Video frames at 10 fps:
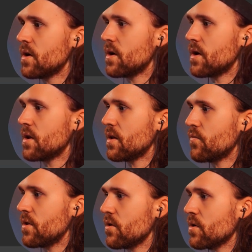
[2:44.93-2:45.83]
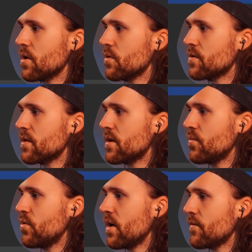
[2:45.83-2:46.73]
And if we look closely,
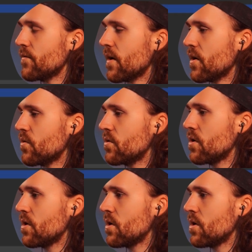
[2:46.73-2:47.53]
we have found